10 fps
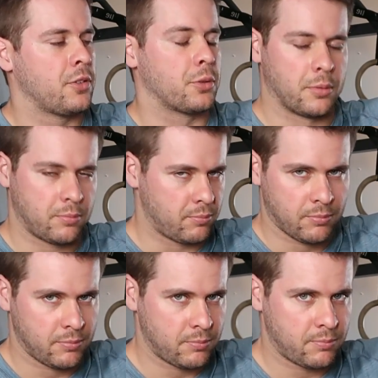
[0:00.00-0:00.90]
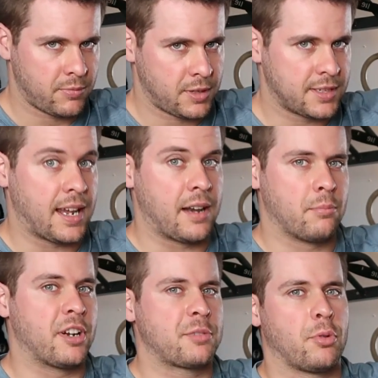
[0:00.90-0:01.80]
So
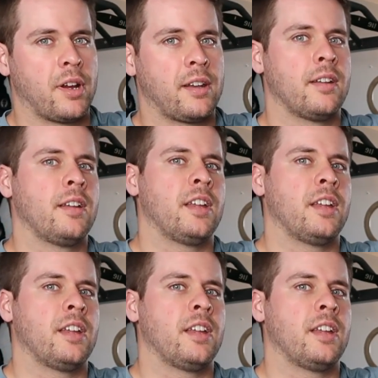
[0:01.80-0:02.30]
decide price point.